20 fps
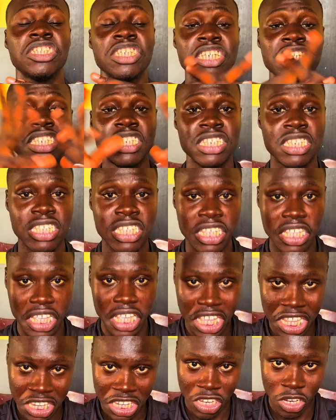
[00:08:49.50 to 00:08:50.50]
seen
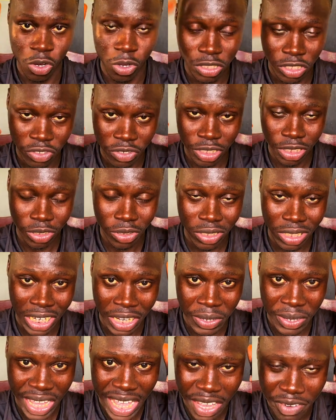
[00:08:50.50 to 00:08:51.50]
in the illustration that
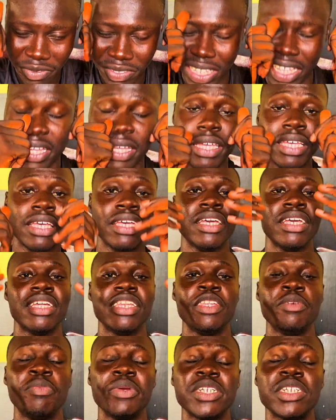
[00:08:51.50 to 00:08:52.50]
you have there.
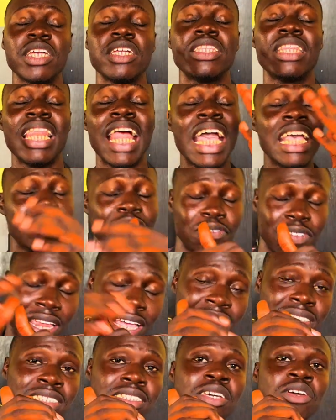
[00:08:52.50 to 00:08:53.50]
The patient lies
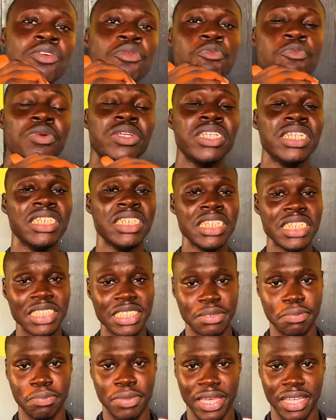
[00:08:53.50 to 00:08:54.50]
flat with the
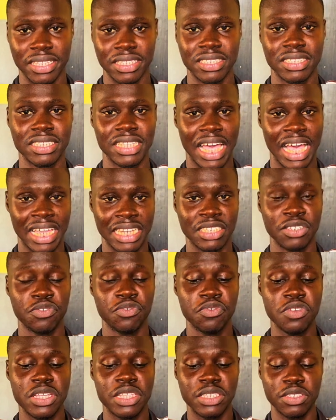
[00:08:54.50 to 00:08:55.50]
knees bent and the
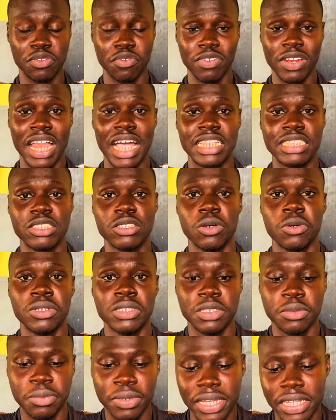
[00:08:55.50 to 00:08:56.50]
feet flat on
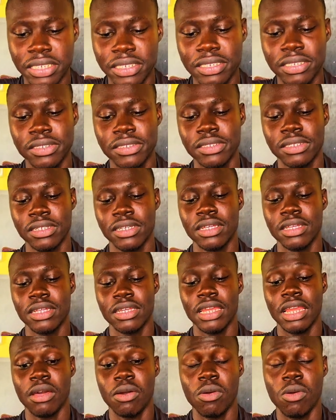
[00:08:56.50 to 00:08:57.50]
the bed.
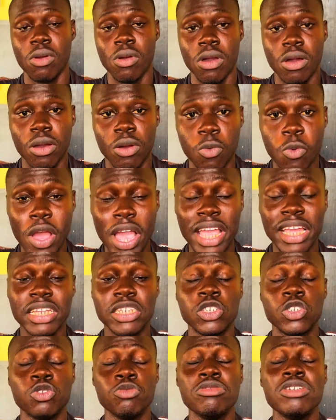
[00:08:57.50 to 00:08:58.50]
Now, why
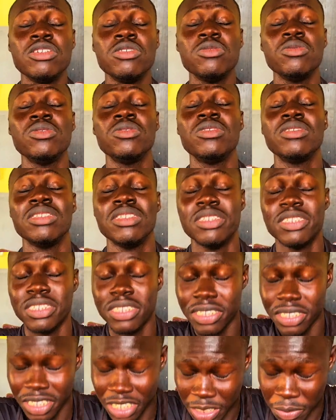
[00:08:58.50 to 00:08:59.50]
do we use
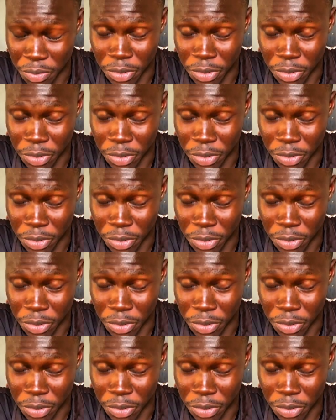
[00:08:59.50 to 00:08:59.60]
this